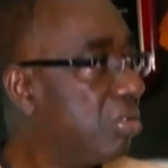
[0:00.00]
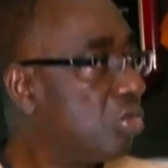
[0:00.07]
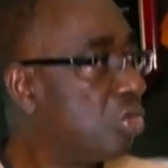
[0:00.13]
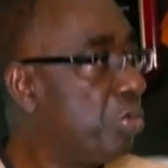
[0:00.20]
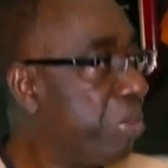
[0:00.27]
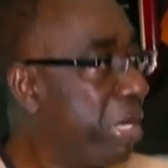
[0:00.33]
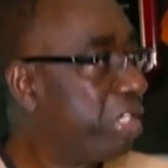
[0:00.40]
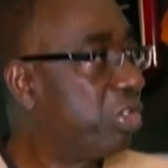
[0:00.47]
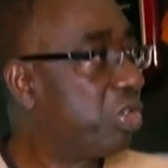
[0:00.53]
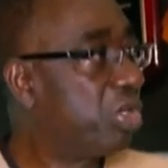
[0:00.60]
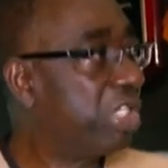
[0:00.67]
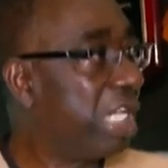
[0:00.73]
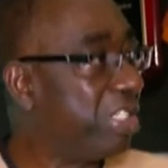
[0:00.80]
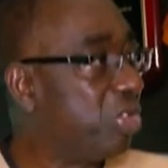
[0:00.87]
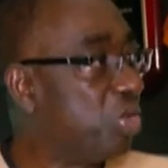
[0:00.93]
to make sure
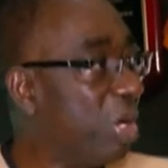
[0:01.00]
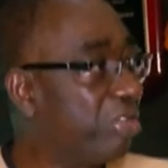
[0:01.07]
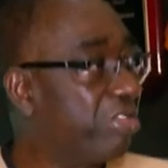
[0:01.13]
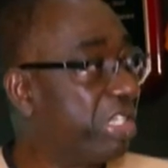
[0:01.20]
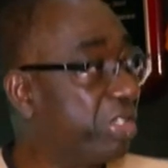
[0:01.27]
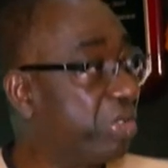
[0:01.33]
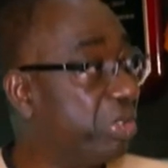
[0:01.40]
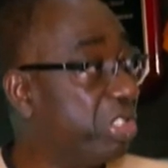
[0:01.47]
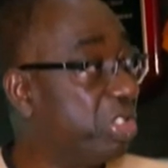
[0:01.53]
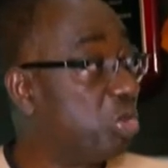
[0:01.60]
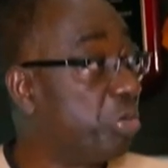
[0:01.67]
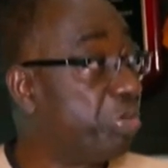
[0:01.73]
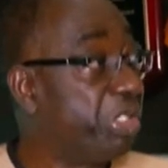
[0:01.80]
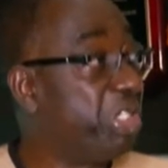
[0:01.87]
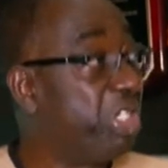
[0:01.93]
that you have security to
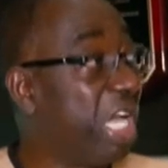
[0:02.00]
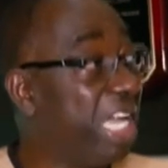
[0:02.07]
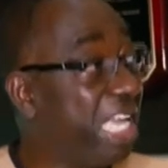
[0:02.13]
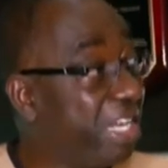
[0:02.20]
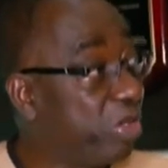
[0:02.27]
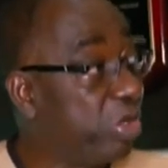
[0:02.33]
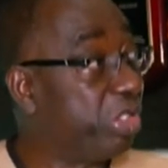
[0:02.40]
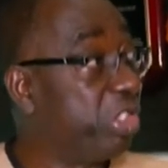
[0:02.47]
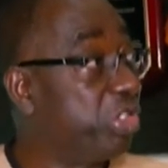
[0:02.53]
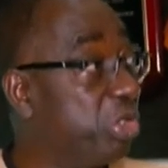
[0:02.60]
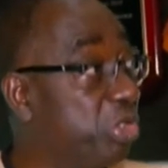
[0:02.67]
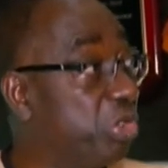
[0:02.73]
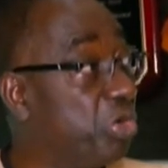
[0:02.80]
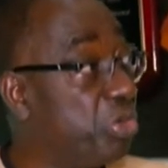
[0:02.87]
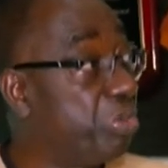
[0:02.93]
be in your
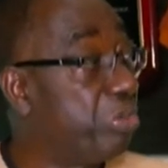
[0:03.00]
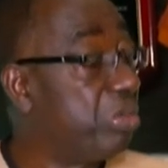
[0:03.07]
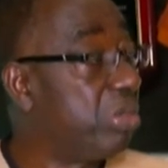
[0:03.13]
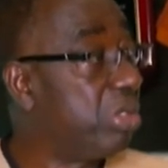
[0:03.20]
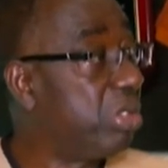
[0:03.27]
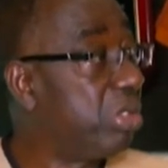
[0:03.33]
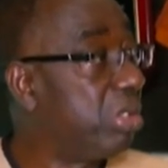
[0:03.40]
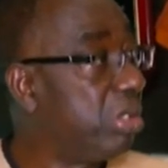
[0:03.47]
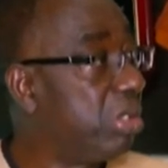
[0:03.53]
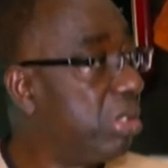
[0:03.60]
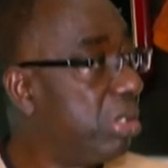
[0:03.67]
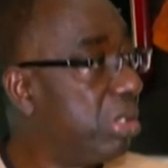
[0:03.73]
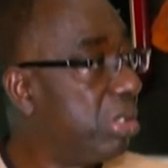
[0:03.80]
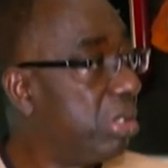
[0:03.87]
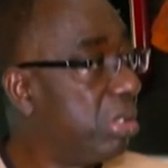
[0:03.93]
air-conditioned room
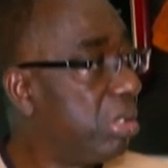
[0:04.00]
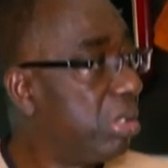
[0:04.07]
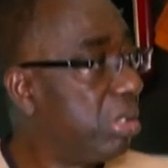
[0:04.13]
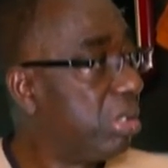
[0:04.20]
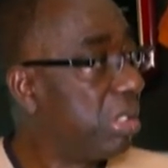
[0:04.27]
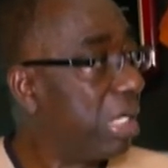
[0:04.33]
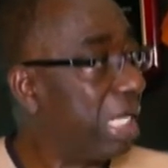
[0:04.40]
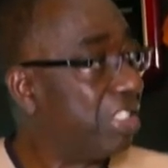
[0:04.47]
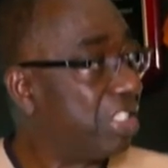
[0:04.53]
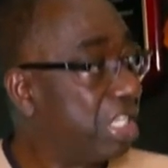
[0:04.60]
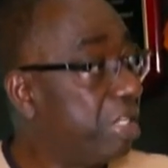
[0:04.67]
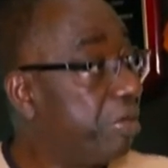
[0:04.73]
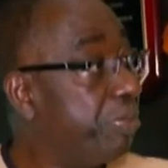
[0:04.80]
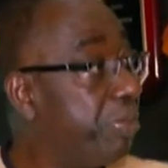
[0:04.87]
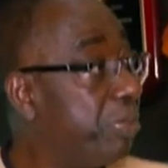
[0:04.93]
and
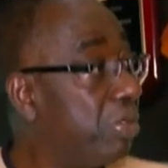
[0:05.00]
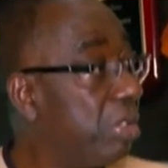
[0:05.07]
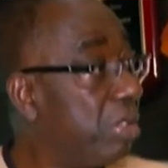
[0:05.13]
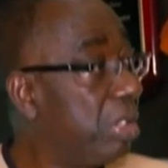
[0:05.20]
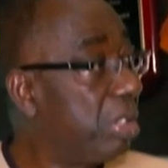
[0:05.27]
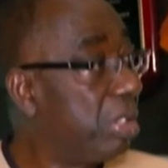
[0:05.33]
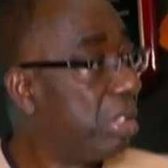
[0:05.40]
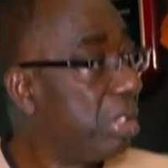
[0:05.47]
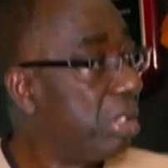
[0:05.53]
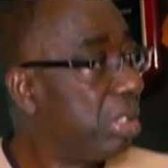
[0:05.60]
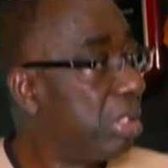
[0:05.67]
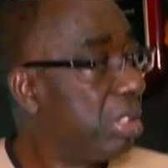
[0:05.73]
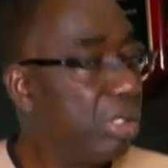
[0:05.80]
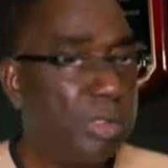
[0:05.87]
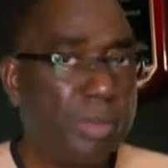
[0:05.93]
sleep.
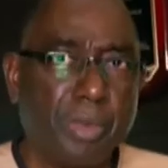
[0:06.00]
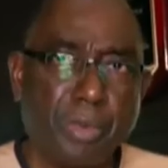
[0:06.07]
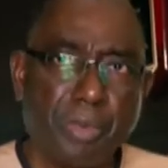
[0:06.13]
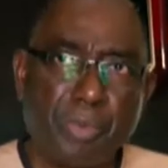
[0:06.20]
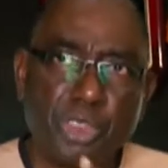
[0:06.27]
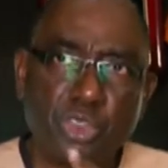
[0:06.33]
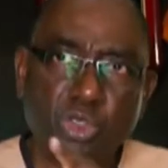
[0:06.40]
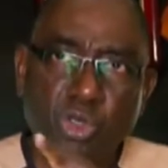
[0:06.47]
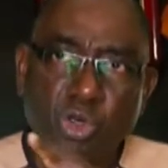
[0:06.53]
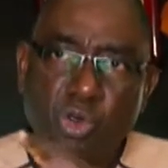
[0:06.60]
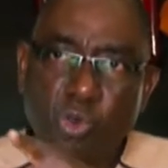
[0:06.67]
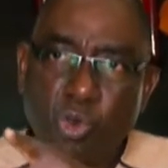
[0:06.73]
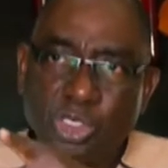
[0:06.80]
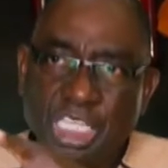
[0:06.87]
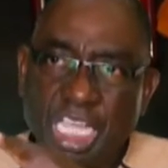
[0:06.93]
But
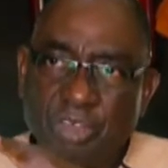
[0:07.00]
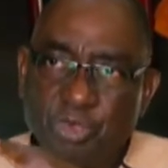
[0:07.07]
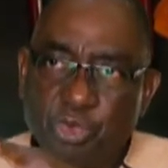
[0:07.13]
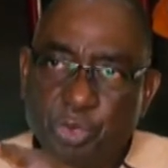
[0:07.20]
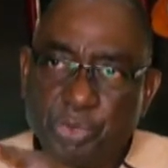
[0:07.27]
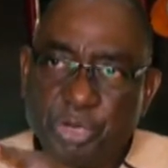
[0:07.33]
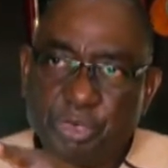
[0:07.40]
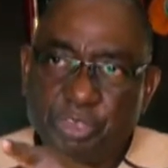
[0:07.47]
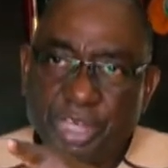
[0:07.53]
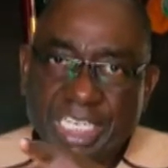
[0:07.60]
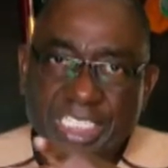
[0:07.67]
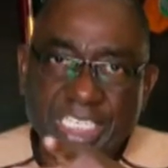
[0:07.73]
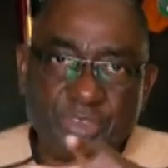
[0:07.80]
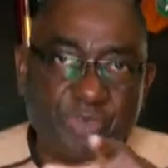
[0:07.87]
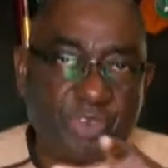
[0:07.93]
what have you
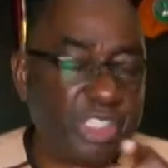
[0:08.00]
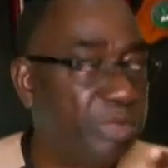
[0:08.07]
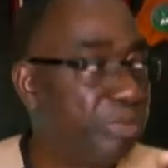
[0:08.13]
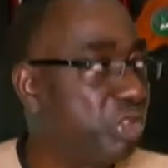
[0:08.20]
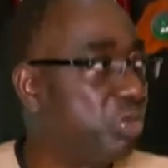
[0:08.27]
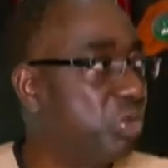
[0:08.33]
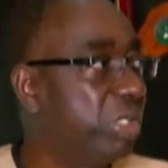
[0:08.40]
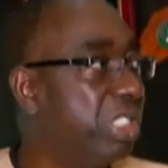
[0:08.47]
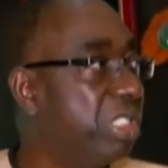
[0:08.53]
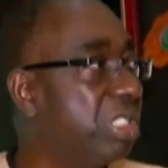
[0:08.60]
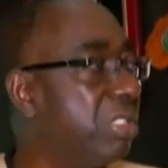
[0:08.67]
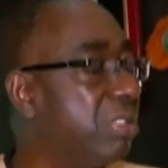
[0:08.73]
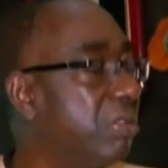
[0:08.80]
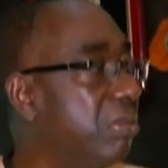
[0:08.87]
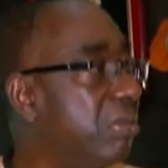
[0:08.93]
provided for him to do it?
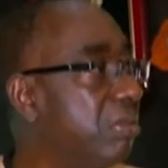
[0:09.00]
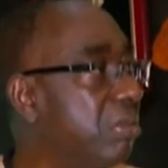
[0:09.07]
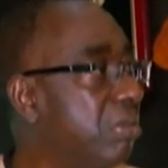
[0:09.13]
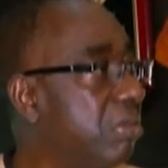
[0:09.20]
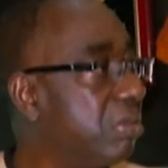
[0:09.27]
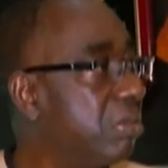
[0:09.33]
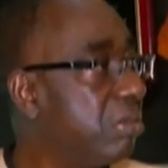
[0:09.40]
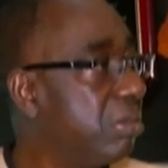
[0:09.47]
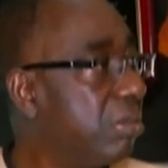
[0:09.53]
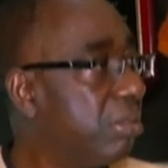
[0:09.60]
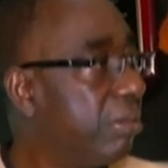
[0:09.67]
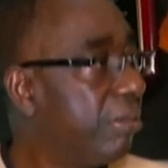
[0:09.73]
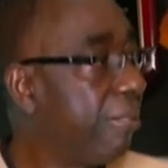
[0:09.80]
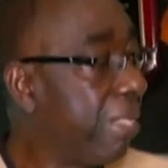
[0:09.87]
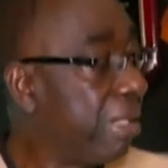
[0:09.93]

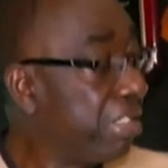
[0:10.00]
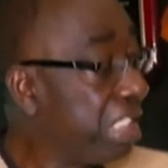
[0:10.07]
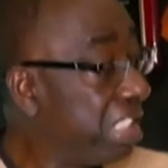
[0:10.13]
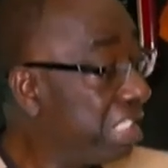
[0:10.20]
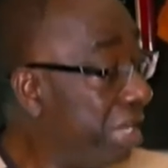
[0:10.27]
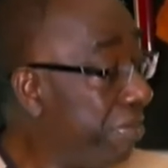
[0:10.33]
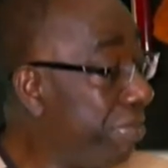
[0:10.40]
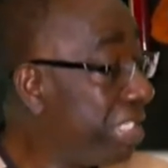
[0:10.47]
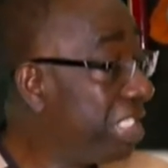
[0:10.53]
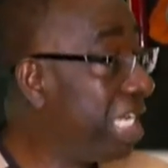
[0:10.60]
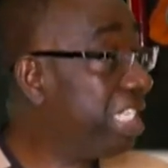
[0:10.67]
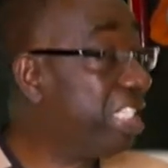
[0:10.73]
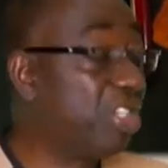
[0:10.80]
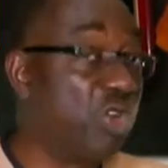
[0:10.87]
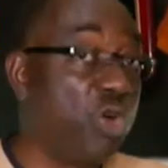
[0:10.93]
The same
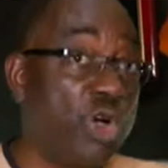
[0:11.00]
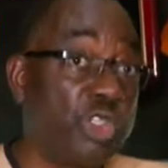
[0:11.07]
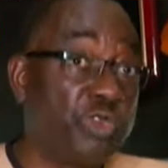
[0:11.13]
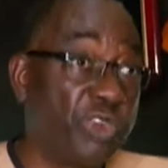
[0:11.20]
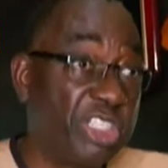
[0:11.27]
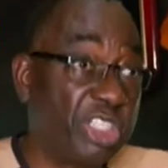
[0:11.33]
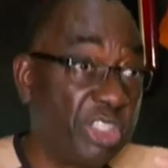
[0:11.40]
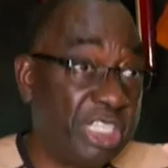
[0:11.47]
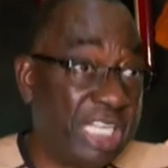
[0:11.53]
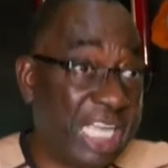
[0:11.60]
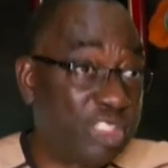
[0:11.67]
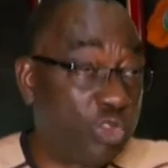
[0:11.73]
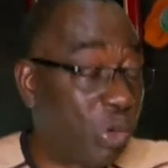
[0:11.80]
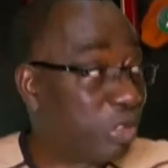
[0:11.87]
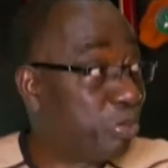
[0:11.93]
mentality goes for the
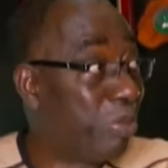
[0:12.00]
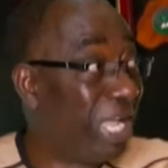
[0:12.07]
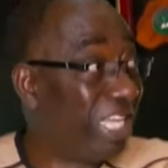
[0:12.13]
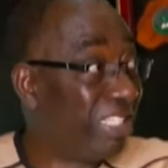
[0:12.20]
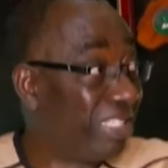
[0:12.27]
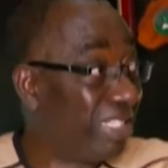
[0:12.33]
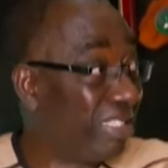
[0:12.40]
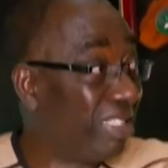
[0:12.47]
night watchman.